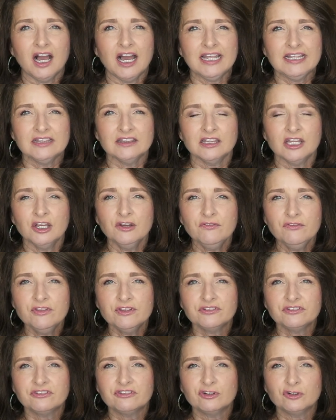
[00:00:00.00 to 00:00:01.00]
I love
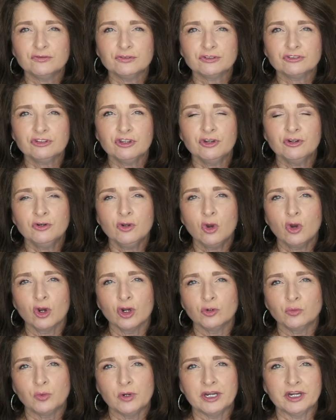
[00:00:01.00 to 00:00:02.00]
the silver tone
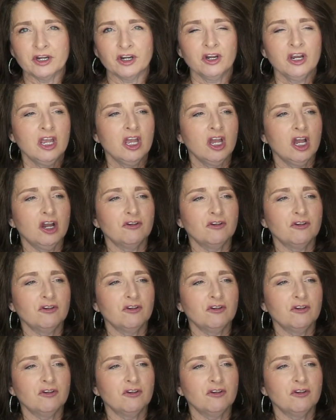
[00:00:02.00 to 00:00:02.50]
hardware.